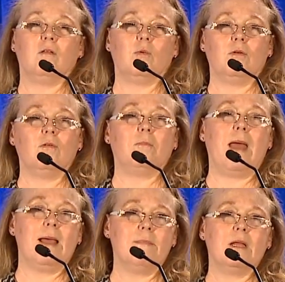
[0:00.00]
the reduced
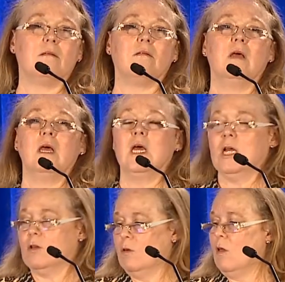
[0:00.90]
payments
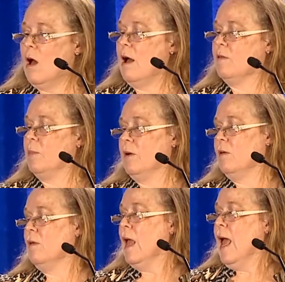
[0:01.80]
to the hospitals.